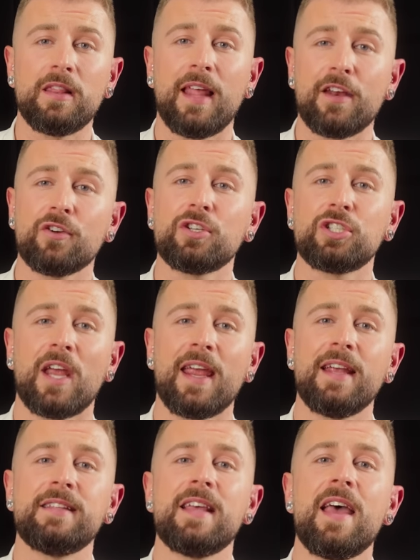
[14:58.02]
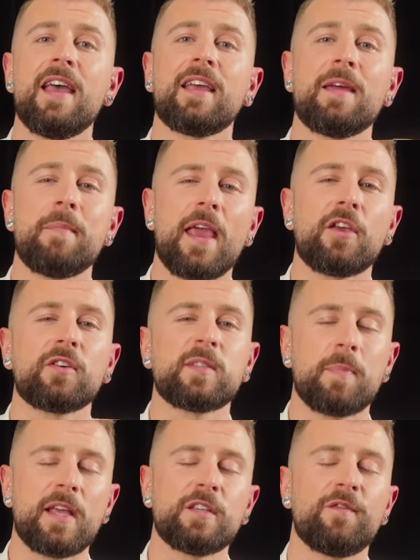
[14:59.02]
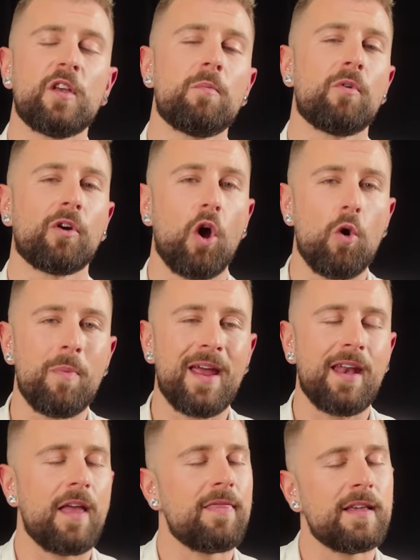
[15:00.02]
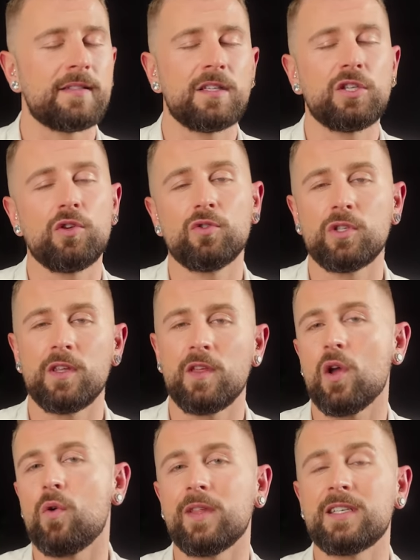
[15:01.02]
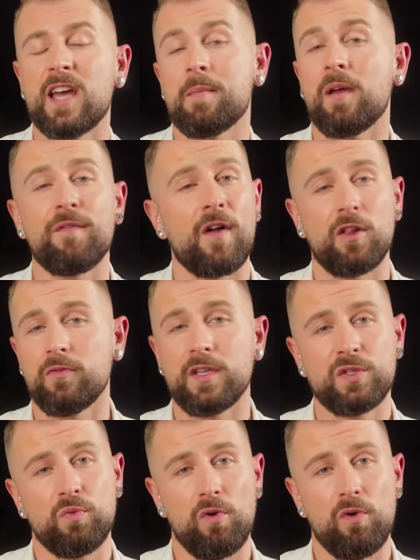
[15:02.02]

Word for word: lighter shades can make your space feel more open, and this is usually the only time I follow this